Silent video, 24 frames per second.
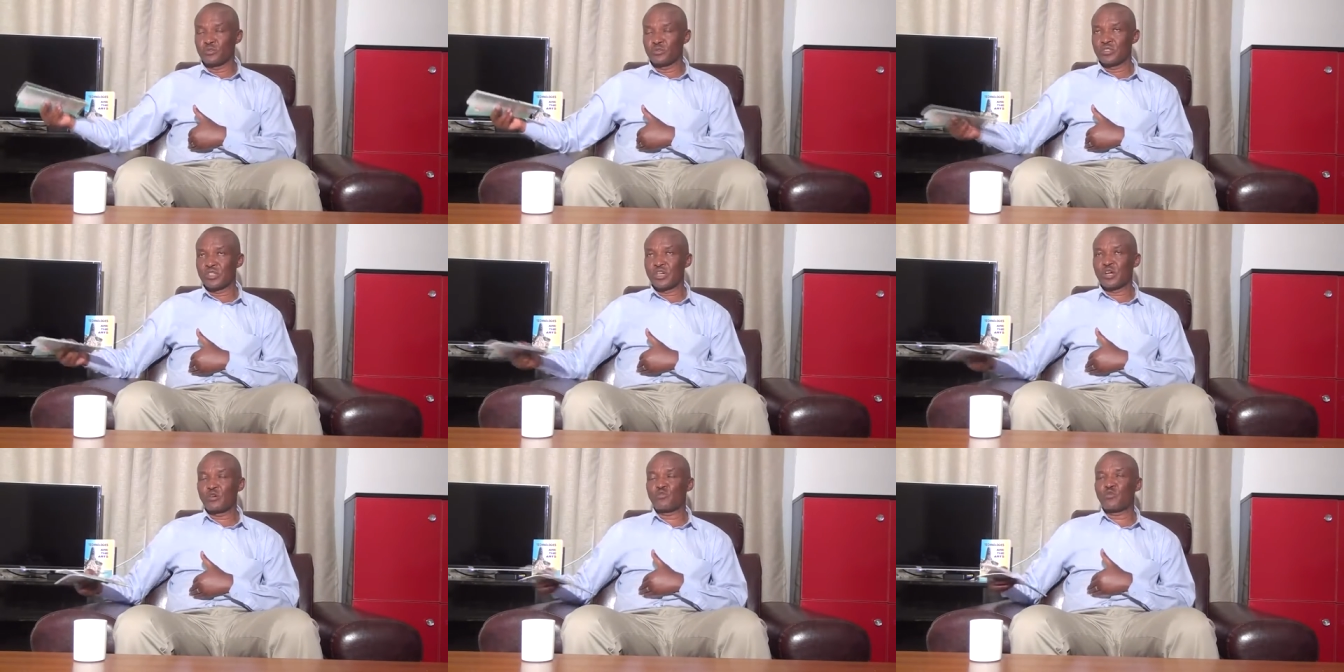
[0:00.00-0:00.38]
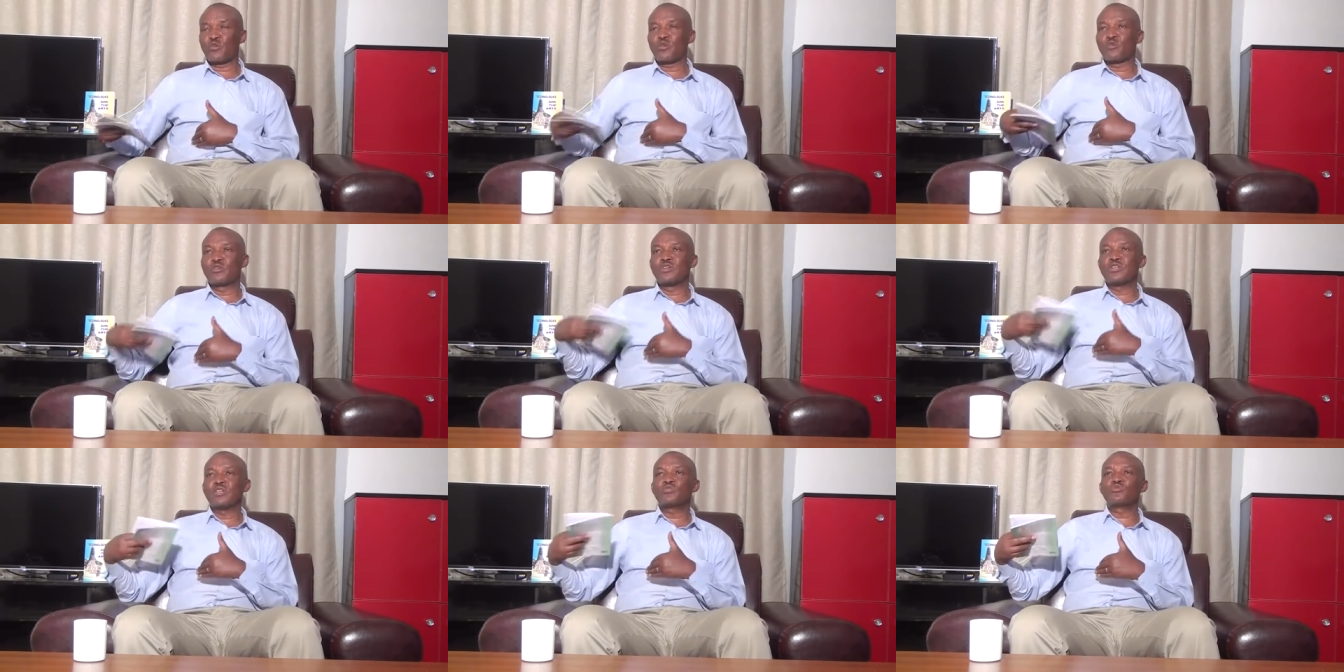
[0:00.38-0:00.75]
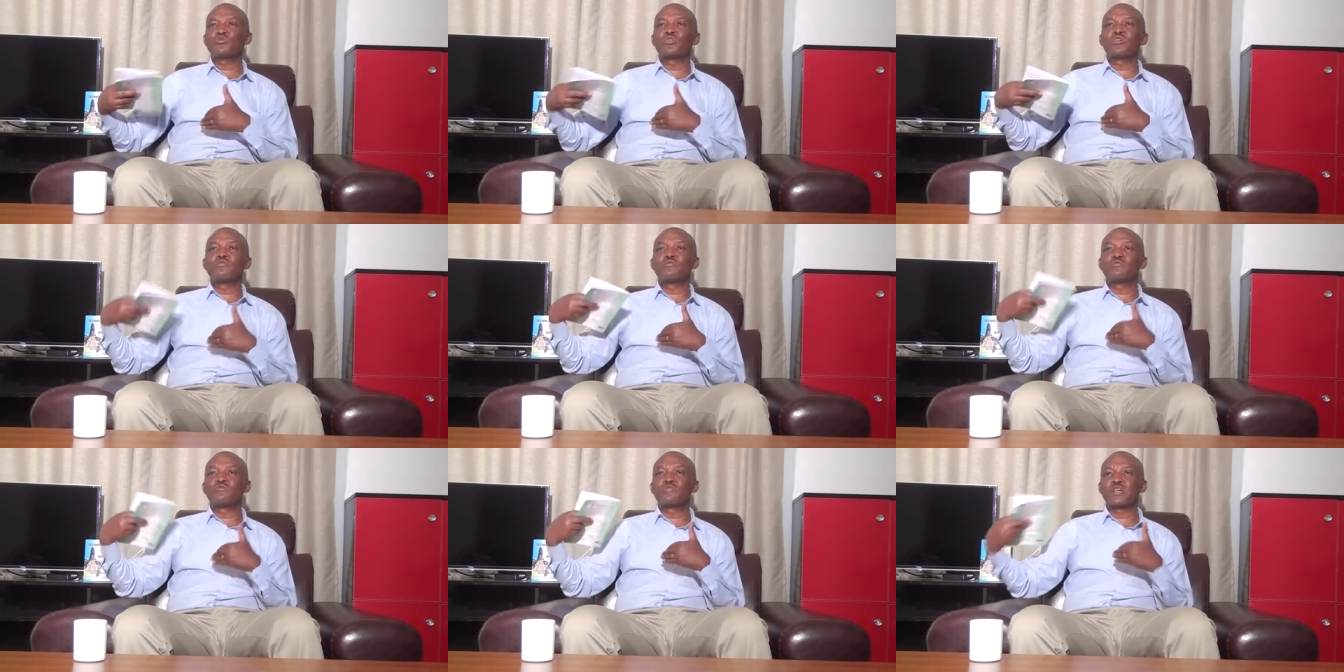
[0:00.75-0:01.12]
Therefore, we need
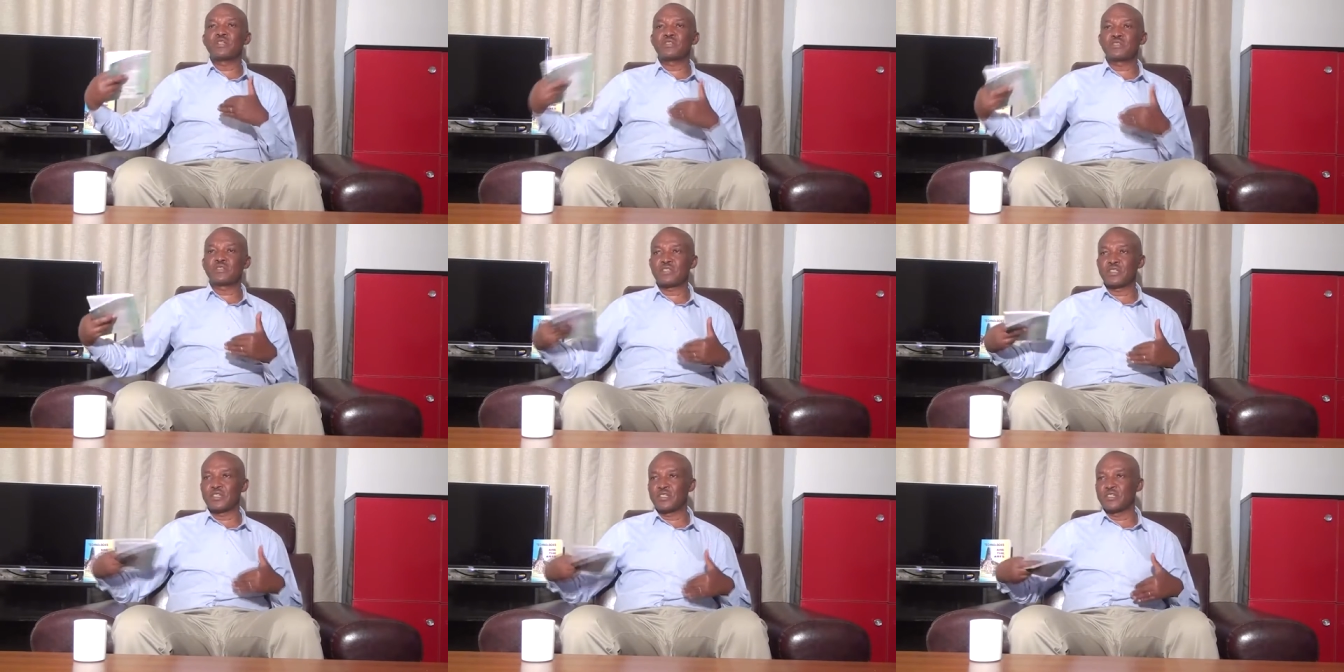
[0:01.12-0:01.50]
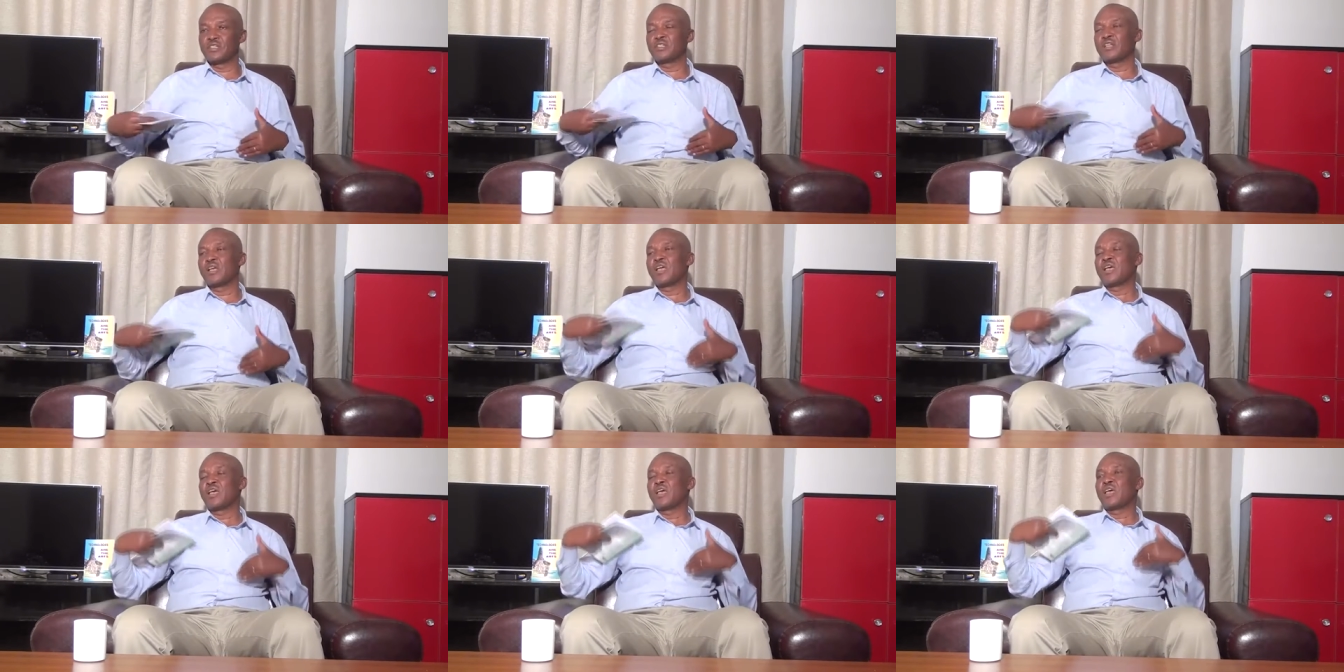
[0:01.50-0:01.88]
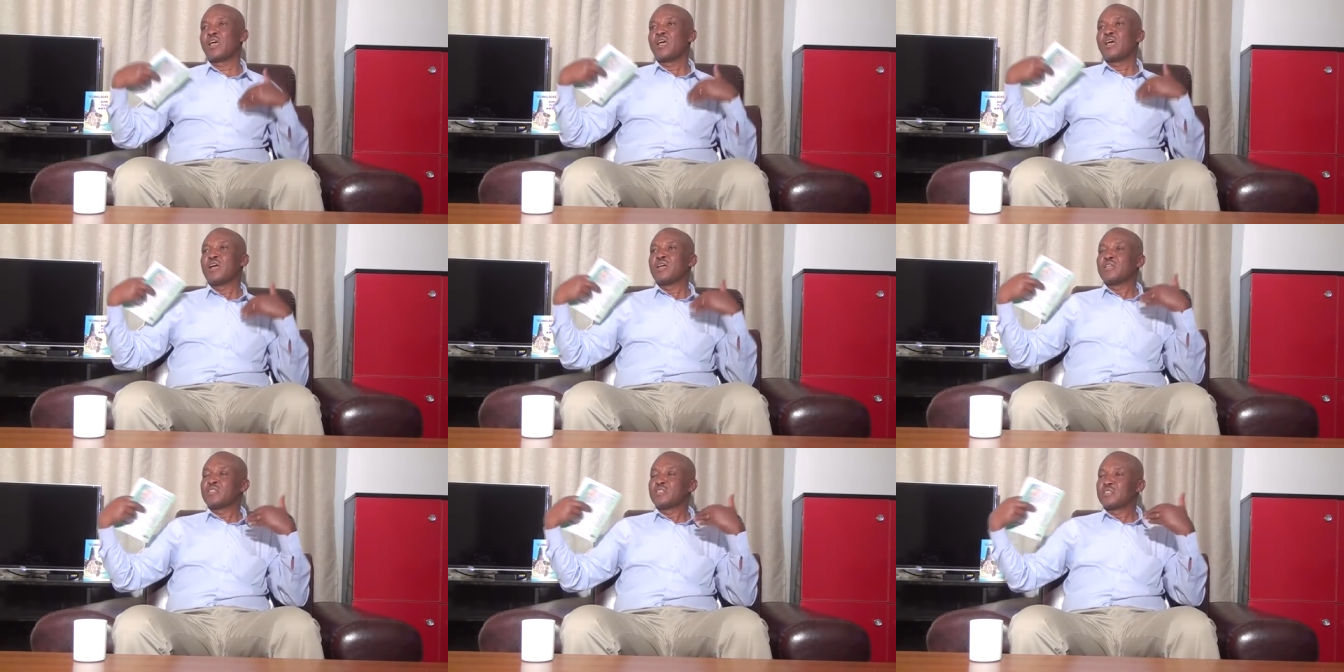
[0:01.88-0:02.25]
to invest in
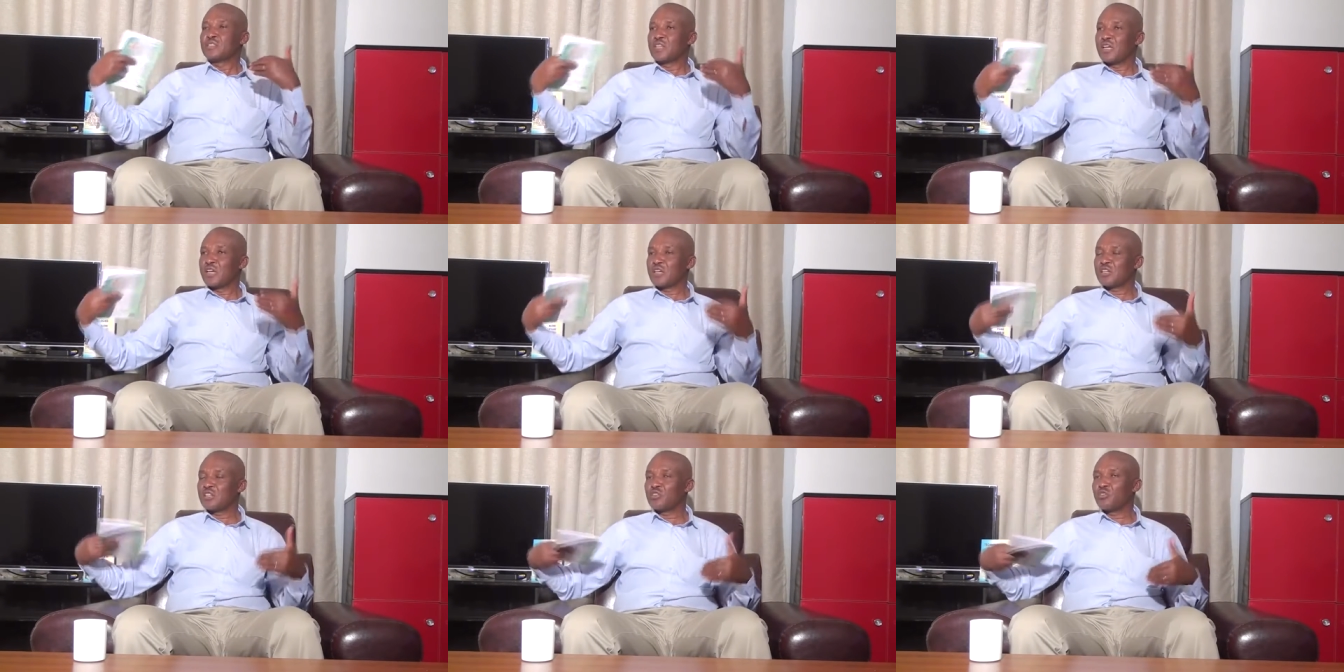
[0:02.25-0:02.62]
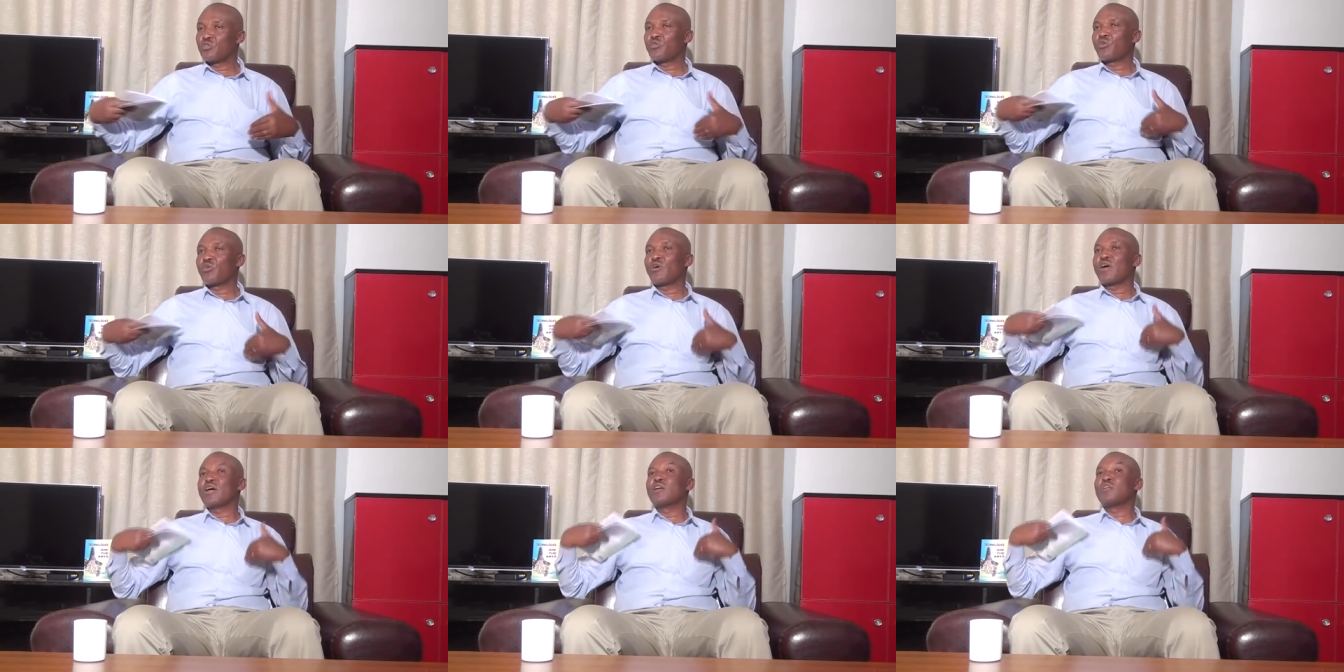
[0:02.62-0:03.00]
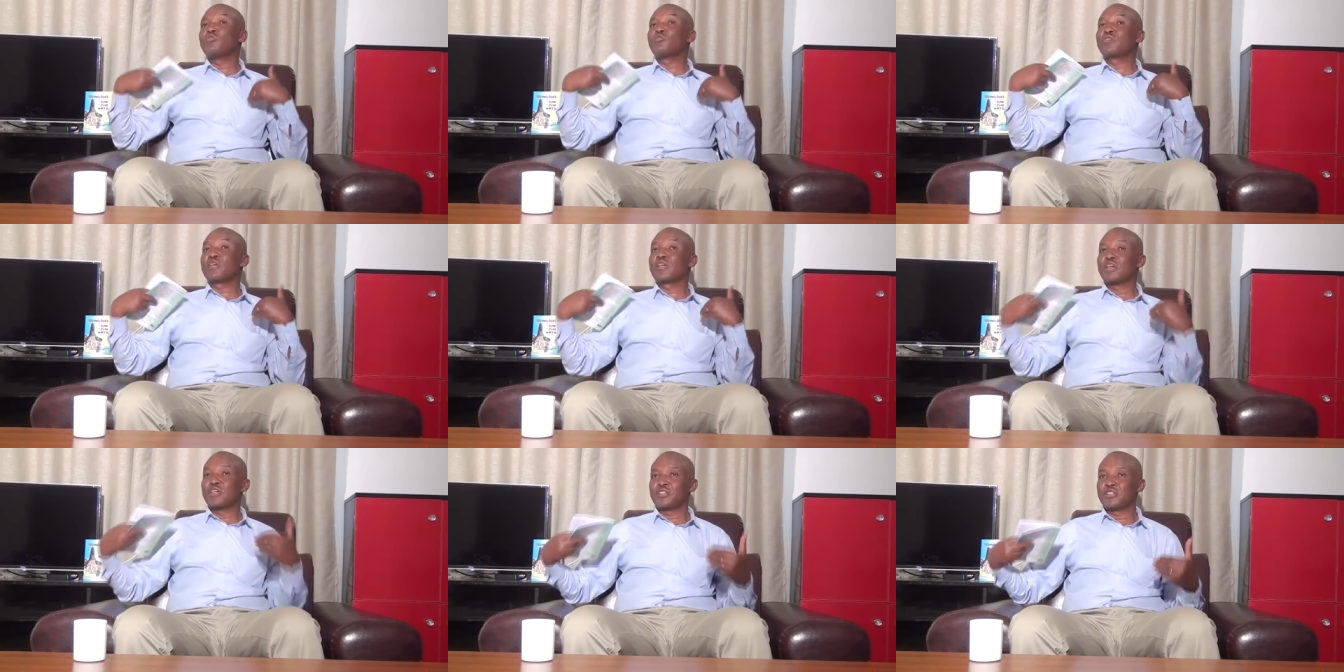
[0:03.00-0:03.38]
technical
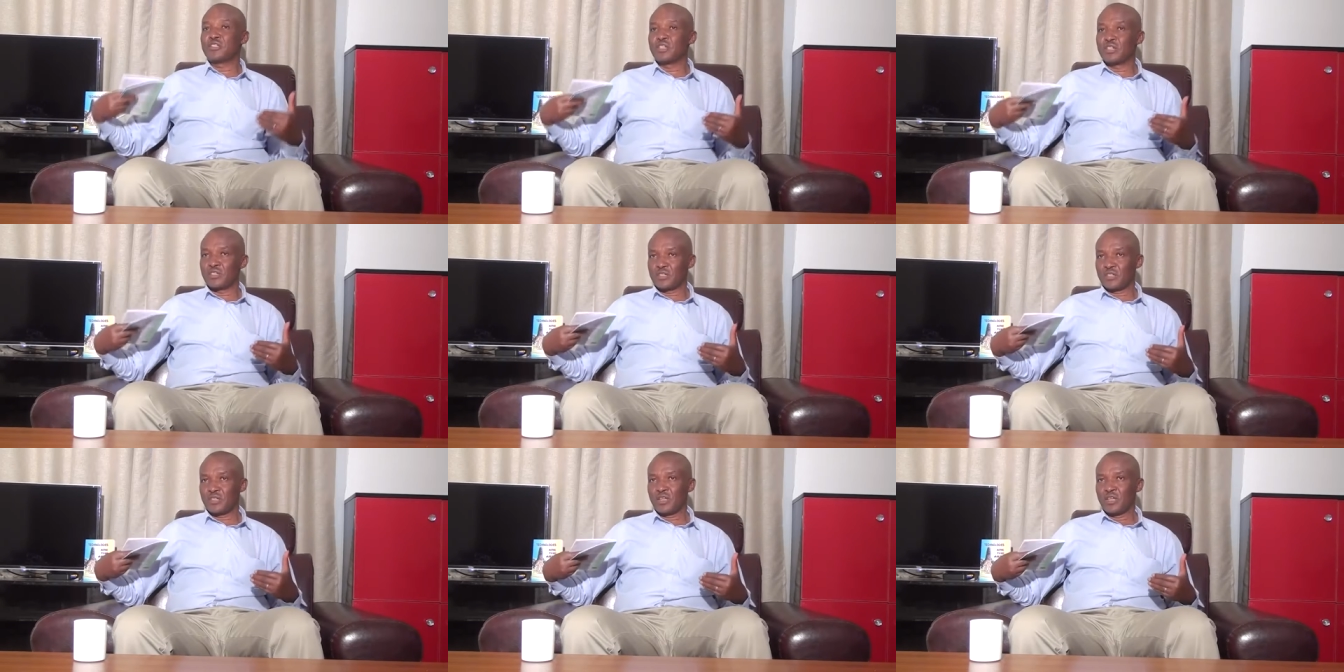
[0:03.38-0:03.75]
education